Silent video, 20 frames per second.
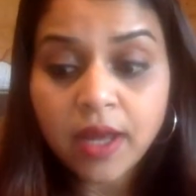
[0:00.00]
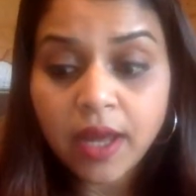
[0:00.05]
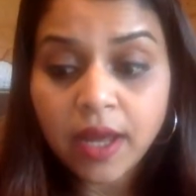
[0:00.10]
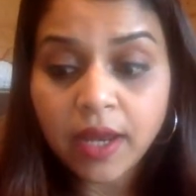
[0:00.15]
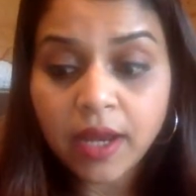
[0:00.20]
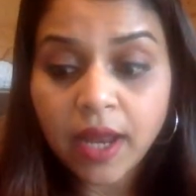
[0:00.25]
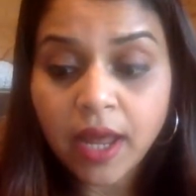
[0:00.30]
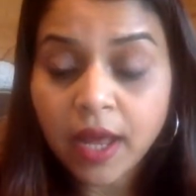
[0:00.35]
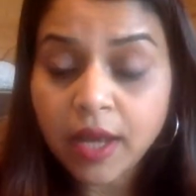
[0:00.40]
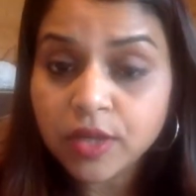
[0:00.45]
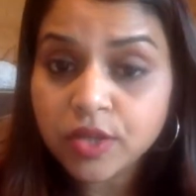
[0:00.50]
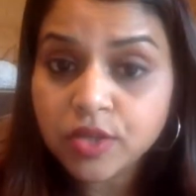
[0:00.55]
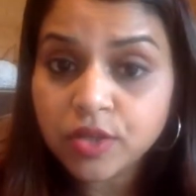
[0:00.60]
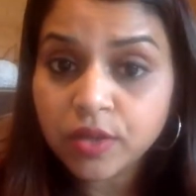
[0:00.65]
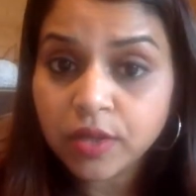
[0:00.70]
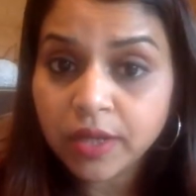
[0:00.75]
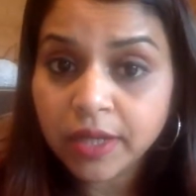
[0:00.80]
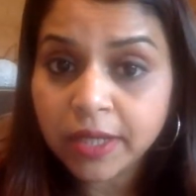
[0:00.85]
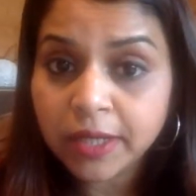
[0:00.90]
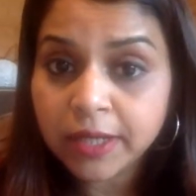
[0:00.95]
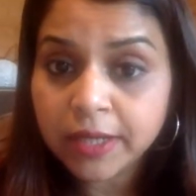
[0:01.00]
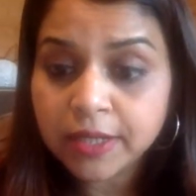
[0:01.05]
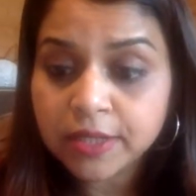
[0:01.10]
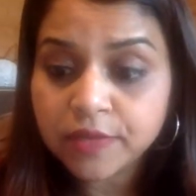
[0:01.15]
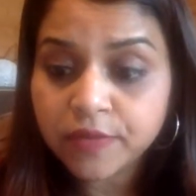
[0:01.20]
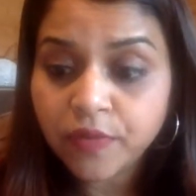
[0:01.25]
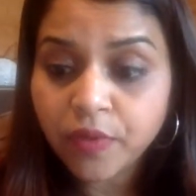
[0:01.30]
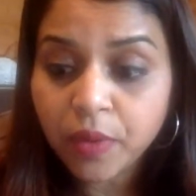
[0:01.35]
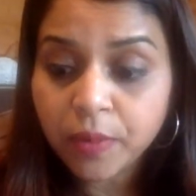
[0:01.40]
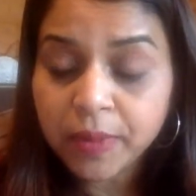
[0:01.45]
and actually
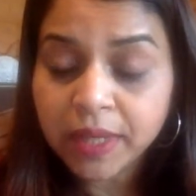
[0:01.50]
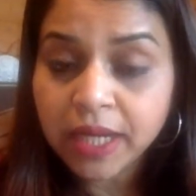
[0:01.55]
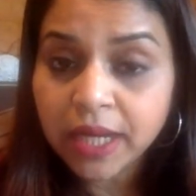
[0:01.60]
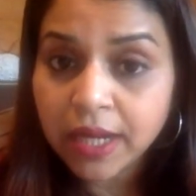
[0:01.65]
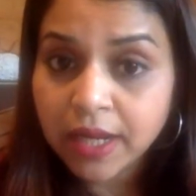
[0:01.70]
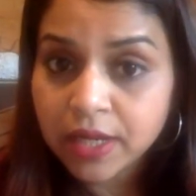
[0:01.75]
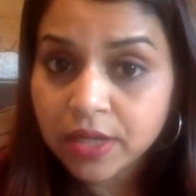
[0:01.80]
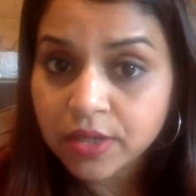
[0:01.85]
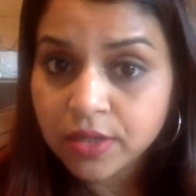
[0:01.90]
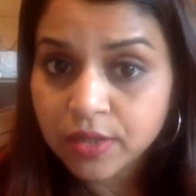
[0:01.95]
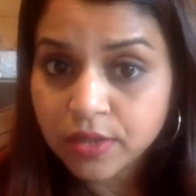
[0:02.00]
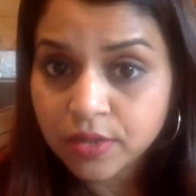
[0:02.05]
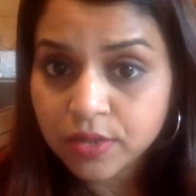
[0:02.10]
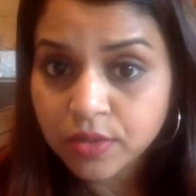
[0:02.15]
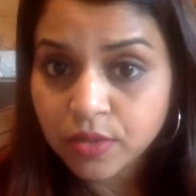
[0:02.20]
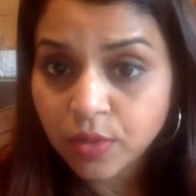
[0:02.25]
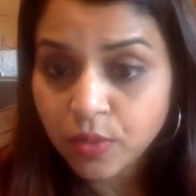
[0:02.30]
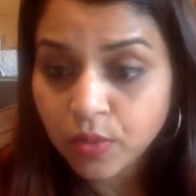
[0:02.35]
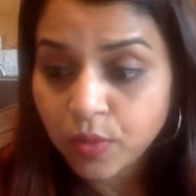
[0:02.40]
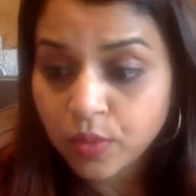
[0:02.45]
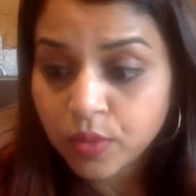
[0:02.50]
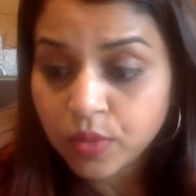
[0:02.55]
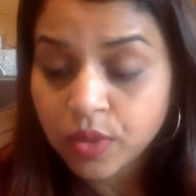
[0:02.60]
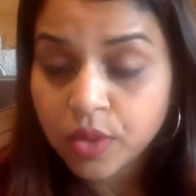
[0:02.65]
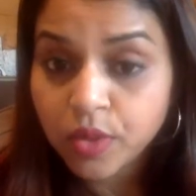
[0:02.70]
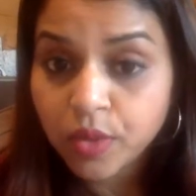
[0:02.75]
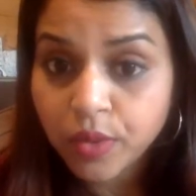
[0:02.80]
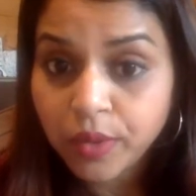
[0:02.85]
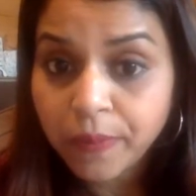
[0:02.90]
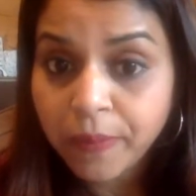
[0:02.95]
it's forming letters on
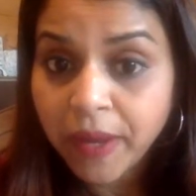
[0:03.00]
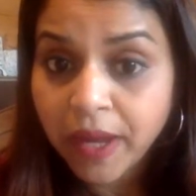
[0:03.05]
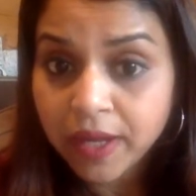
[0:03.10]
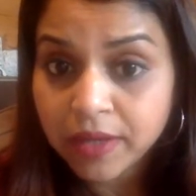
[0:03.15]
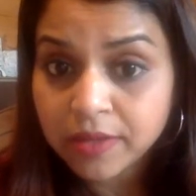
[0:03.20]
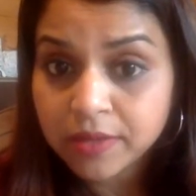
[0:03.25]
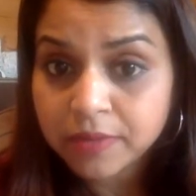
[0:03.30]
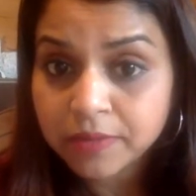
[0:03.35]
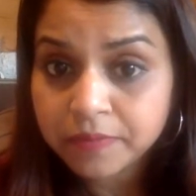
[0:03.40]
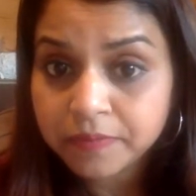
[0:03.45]
the notepad.